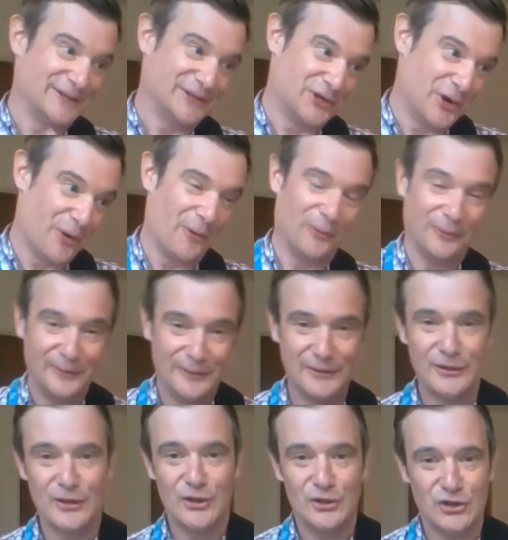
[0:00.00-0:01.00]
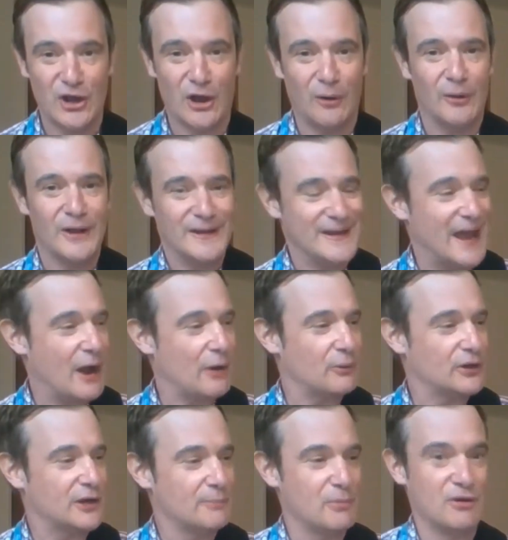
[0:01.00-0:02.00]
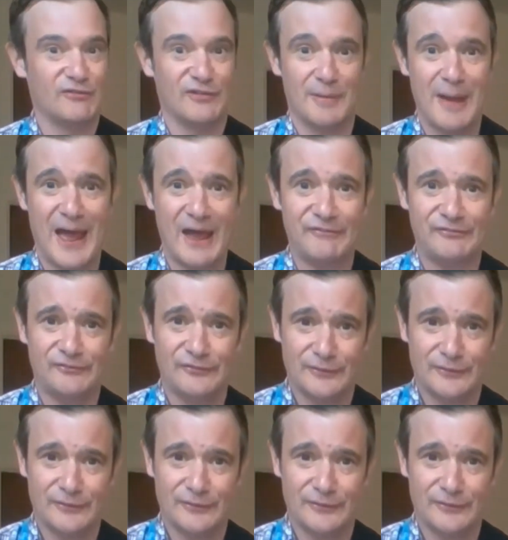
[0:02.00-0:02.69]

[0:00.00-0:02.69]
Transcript: Cool. So, now we can move from F